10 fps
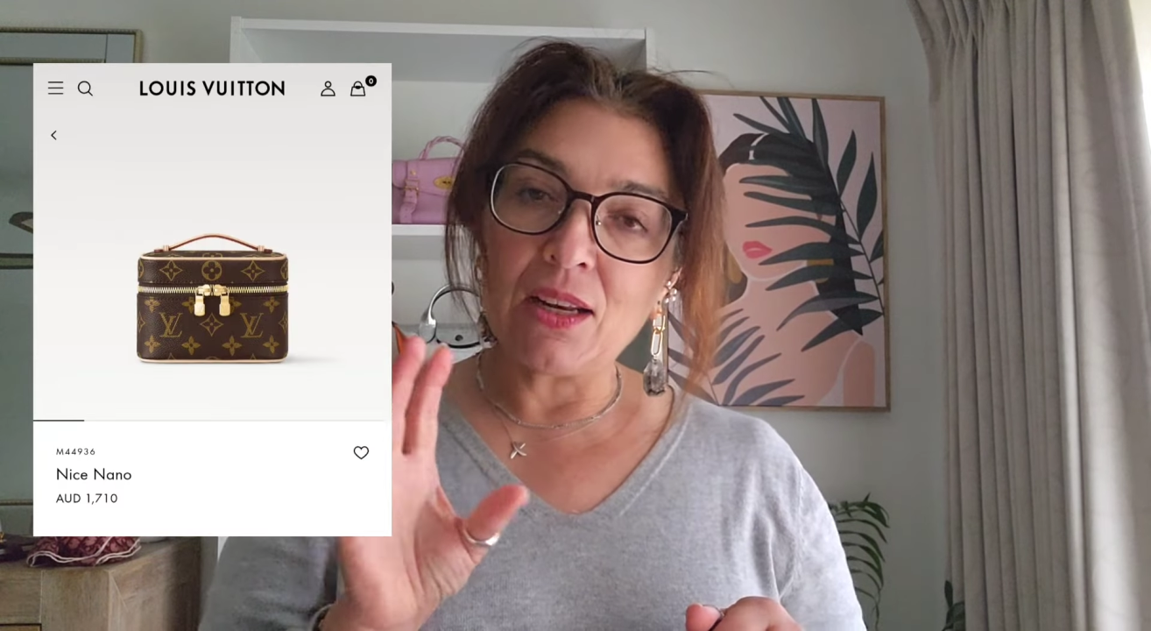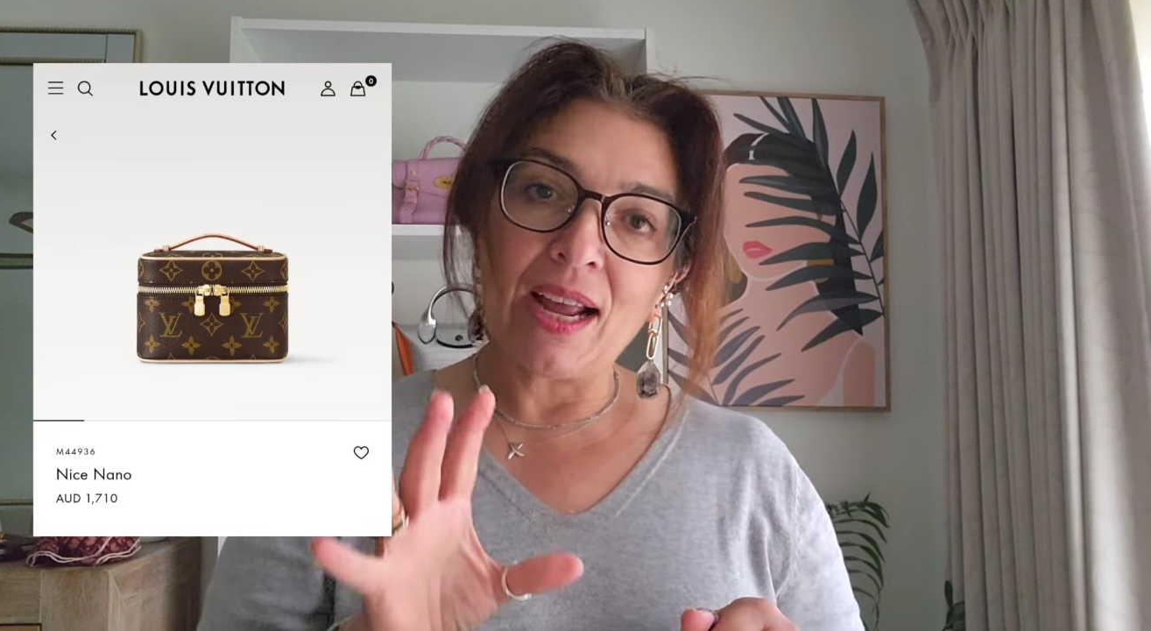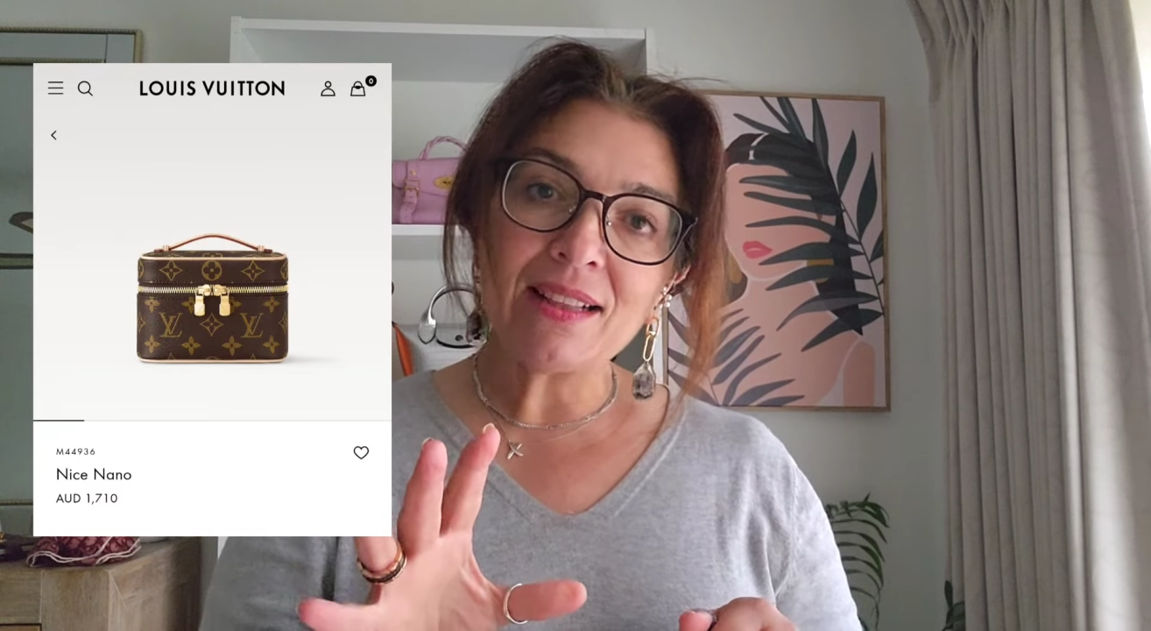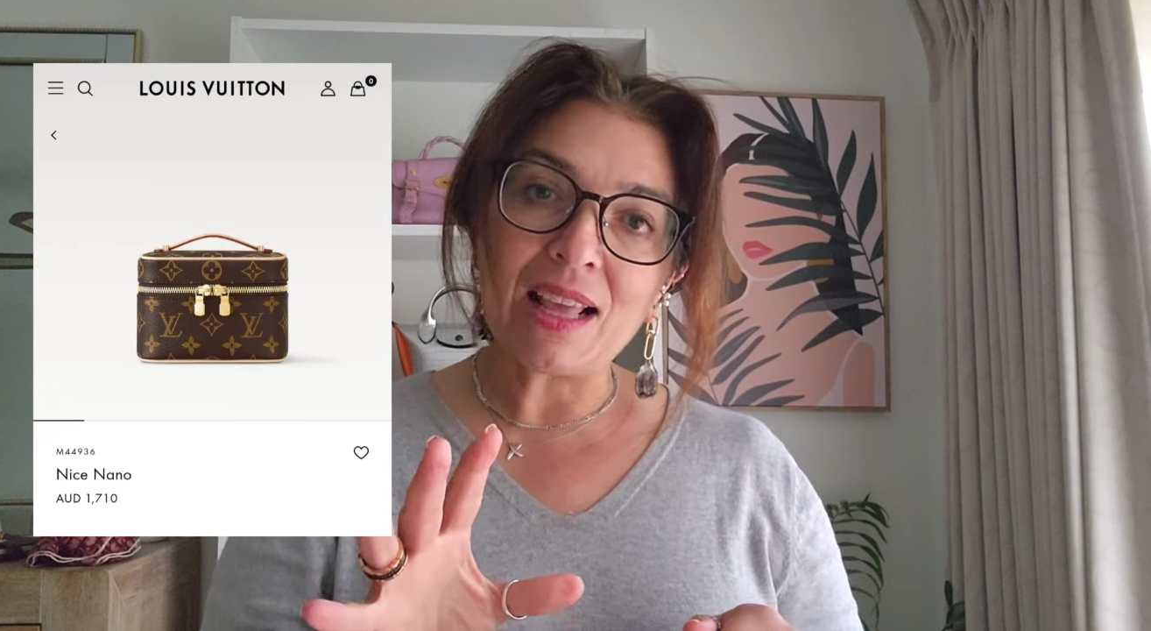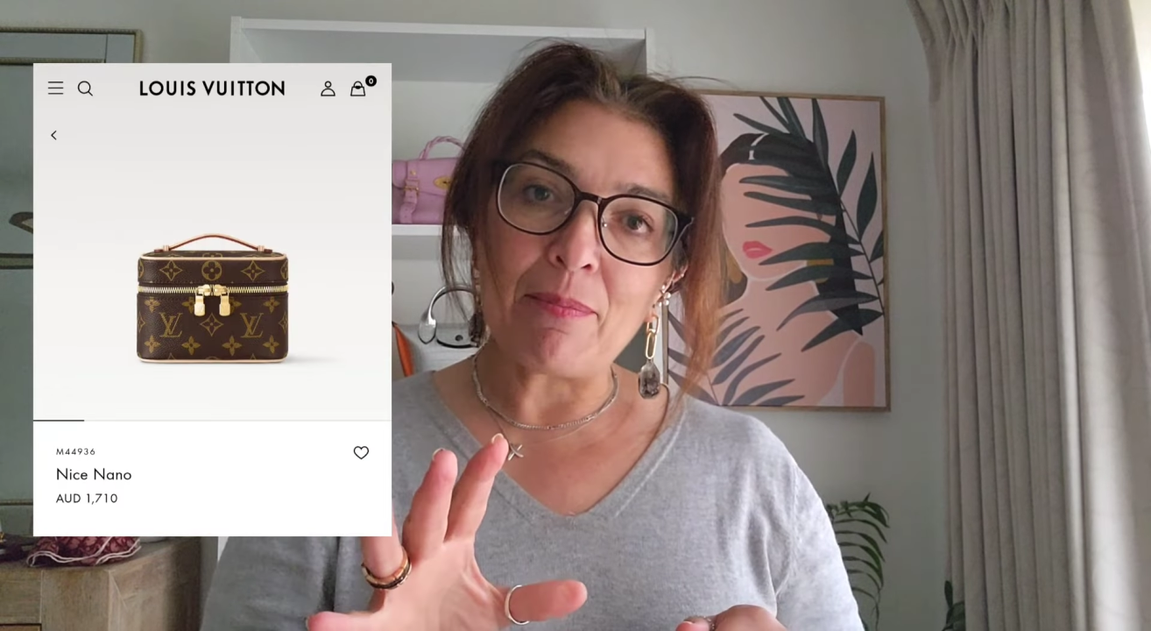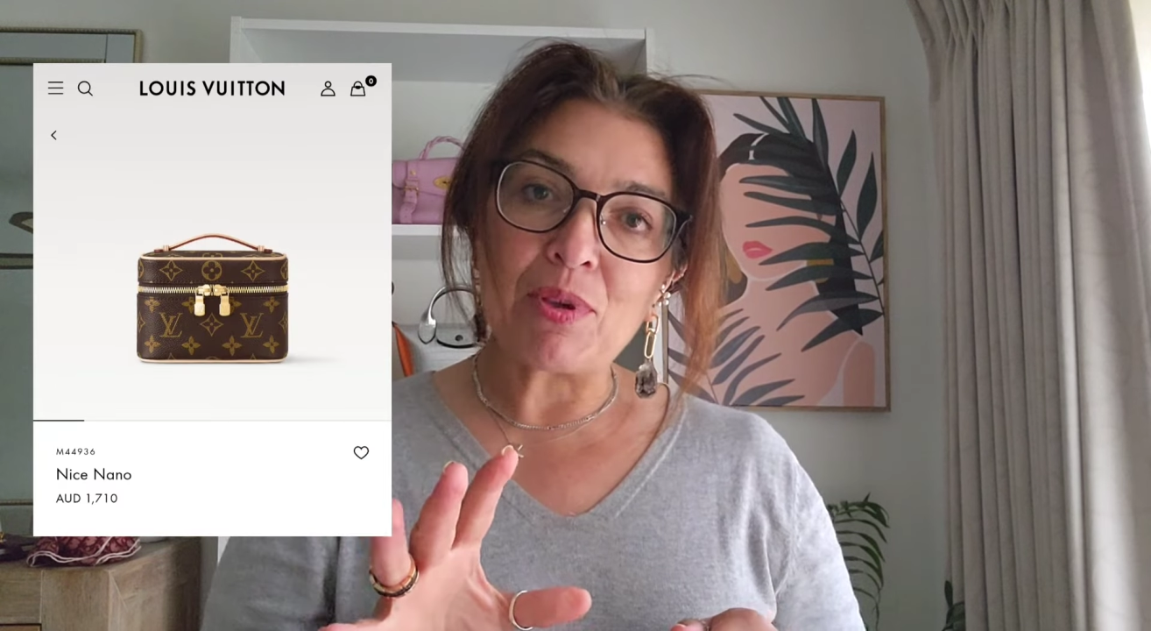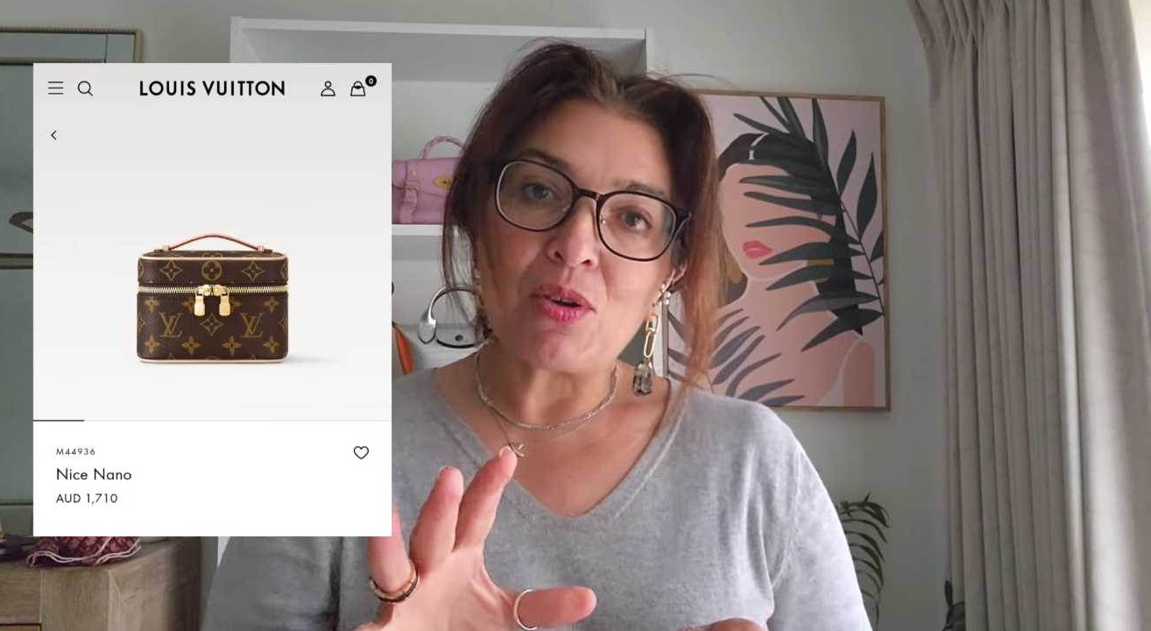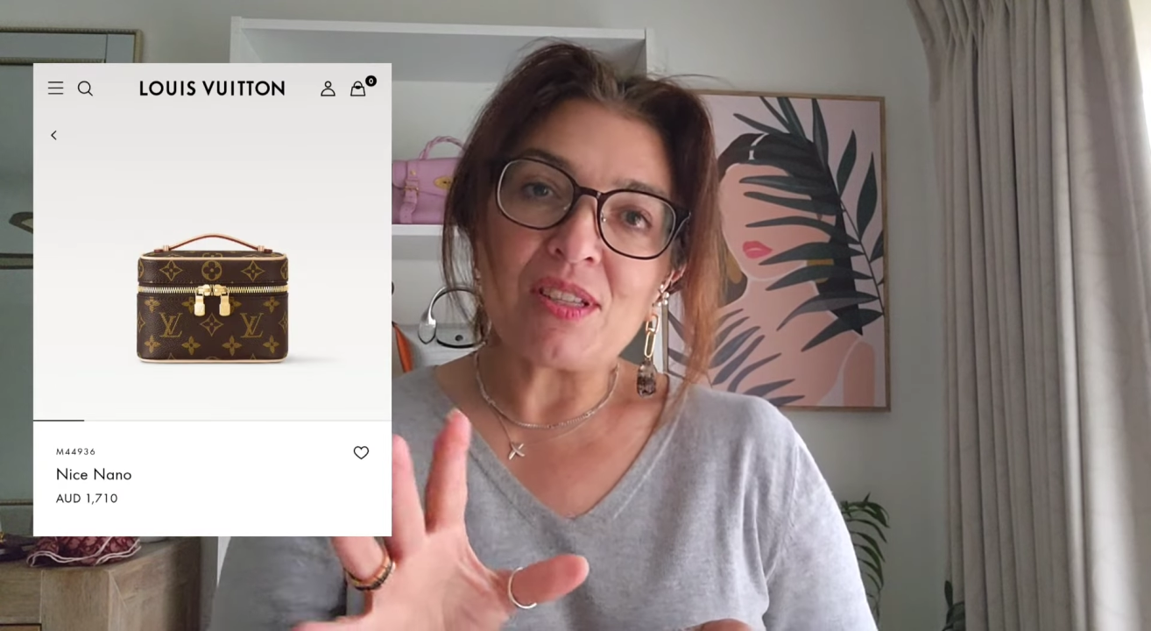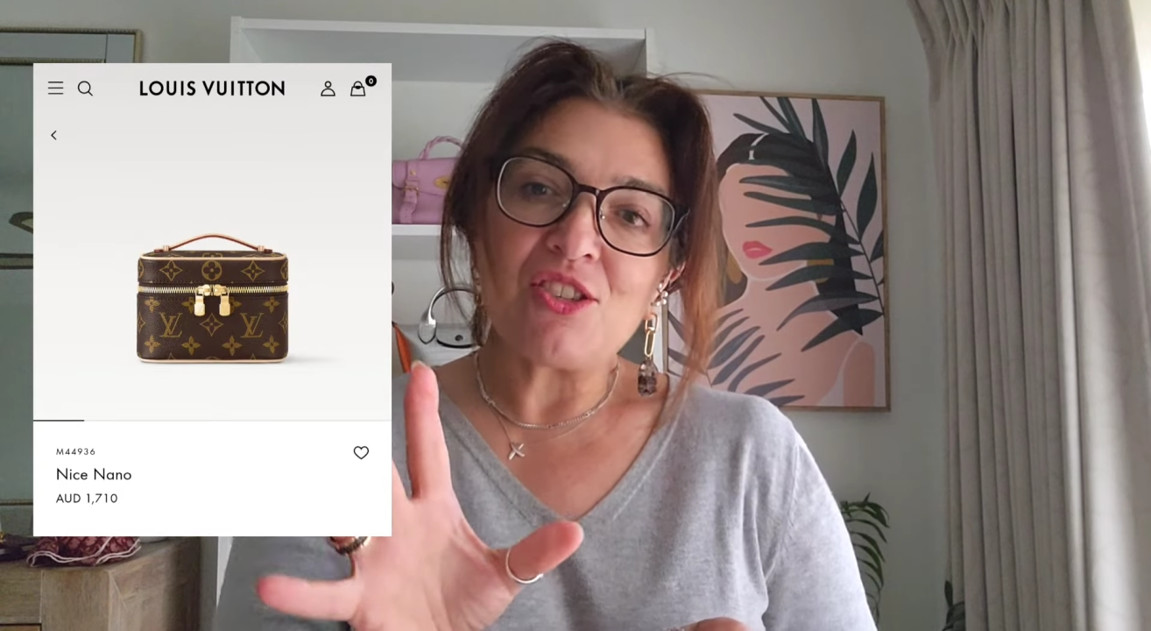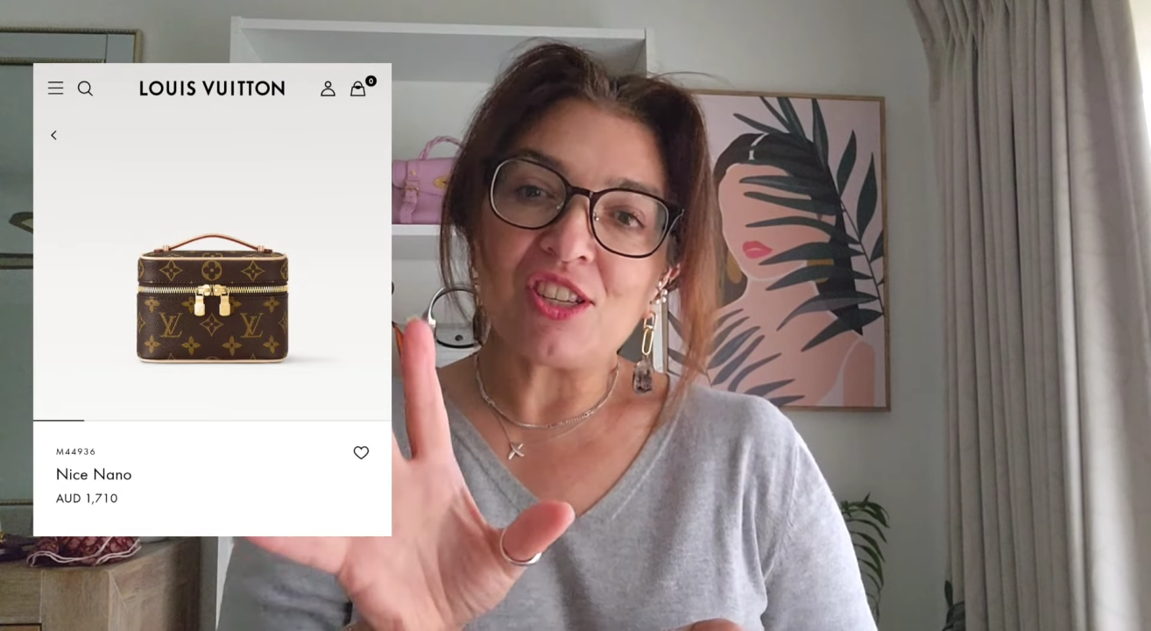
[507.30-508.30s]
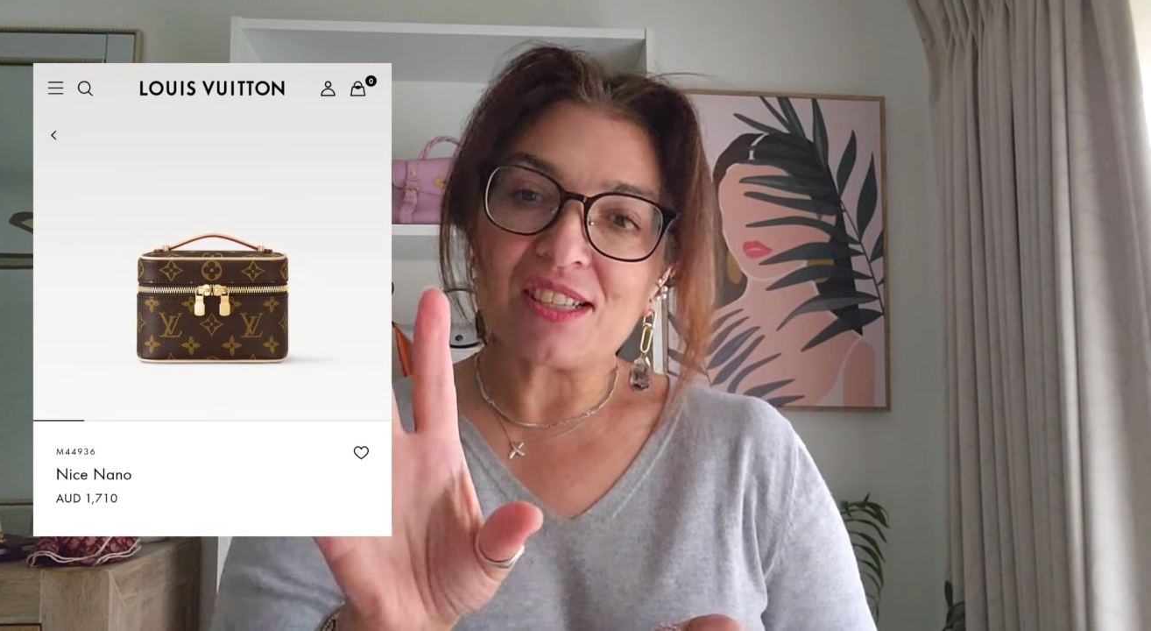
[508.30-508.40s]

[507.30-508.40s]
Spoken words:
I like that because it